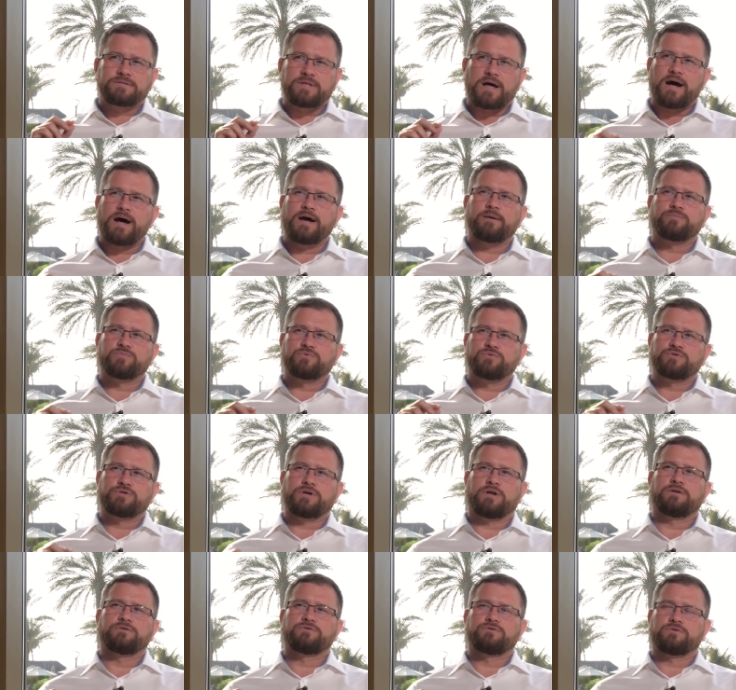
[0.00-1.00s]
time to
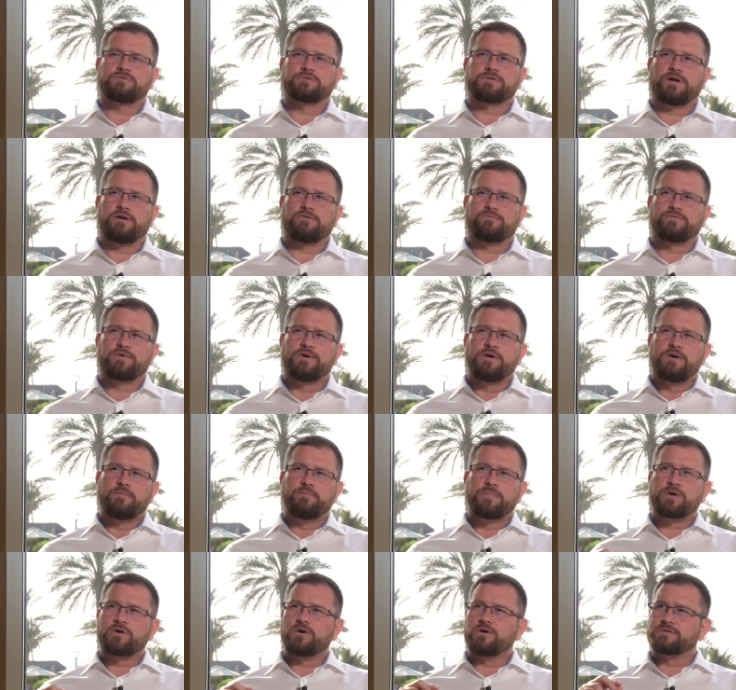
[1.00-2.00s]
challenge yourself,
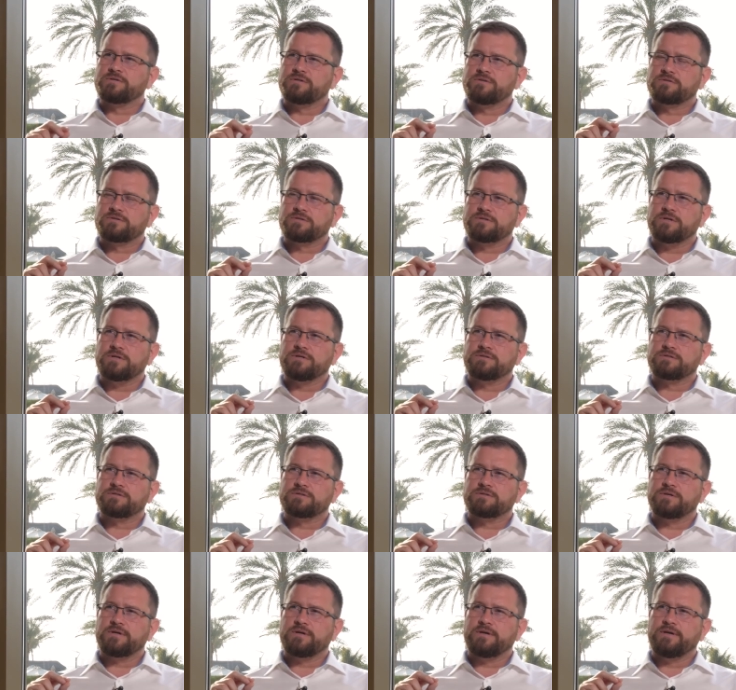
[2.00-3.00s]
because
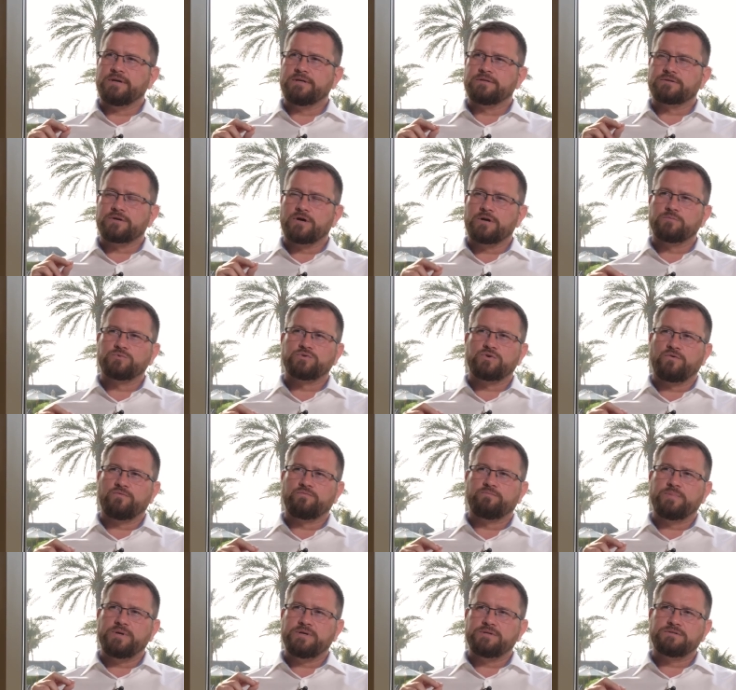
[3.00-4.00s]
it's in terms
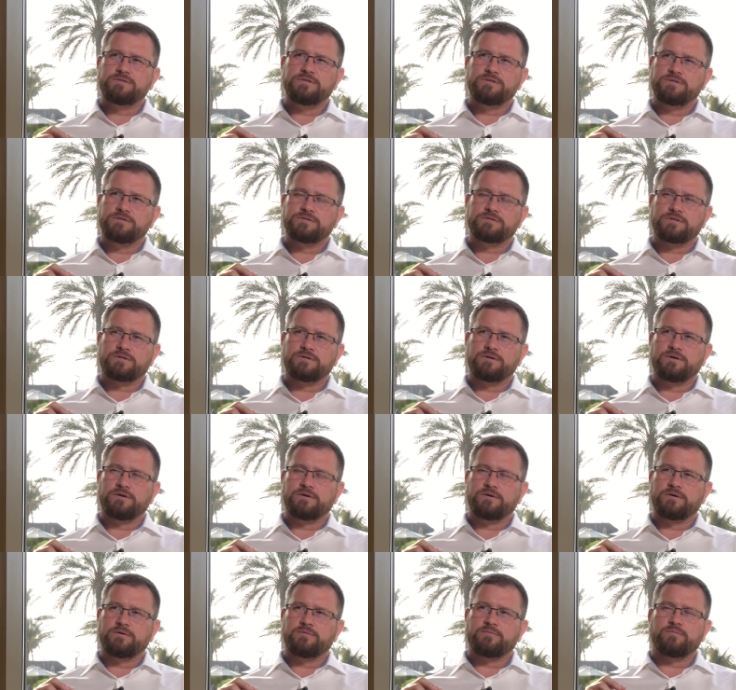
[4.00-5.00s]
of business
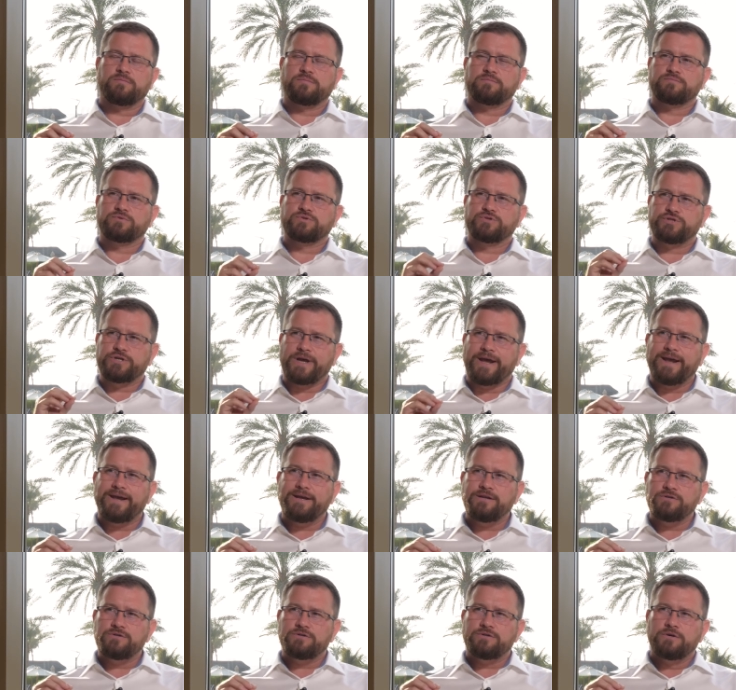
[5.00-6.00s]

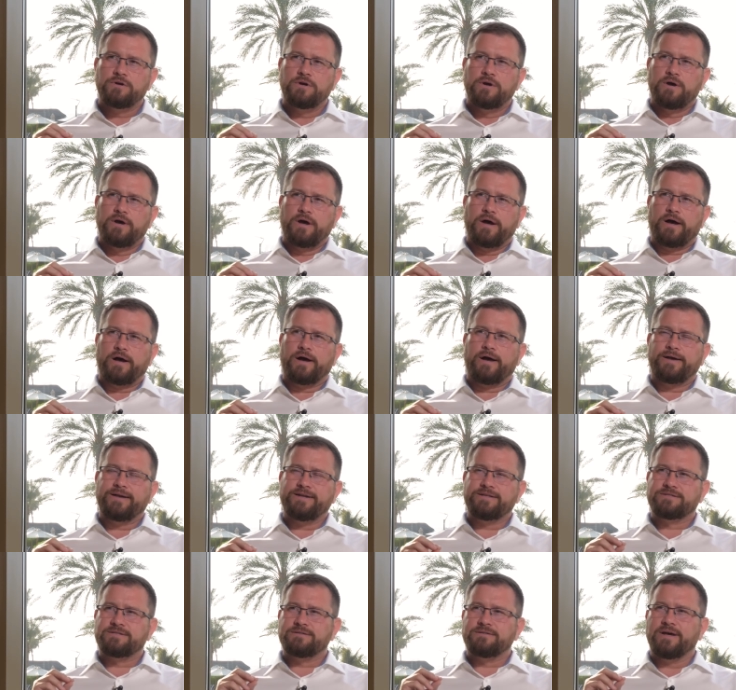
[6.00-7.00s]
change,
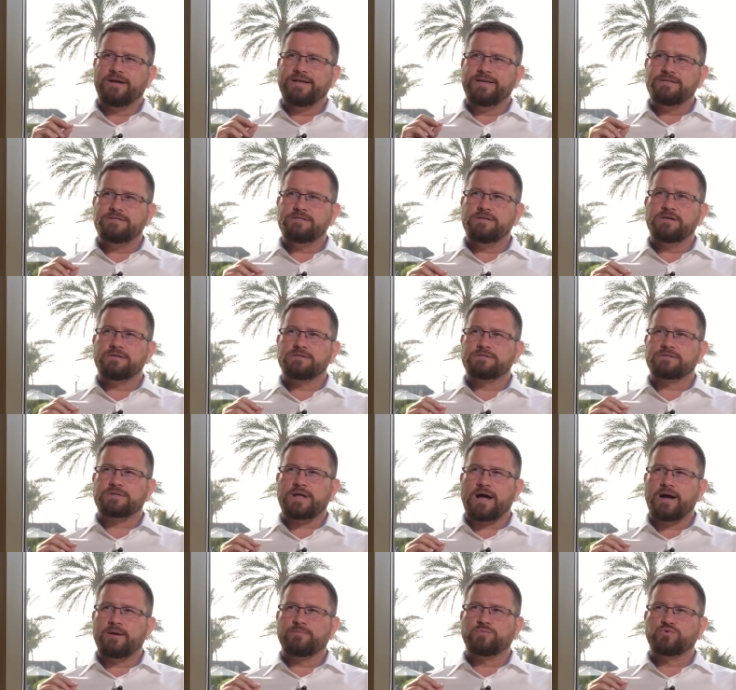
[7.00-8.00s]
it's the easiest
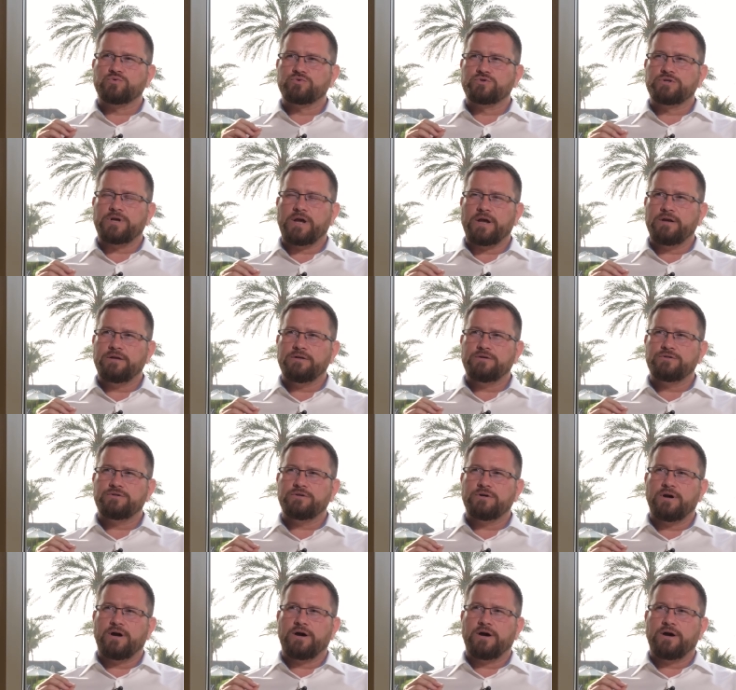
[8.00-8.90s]
time to change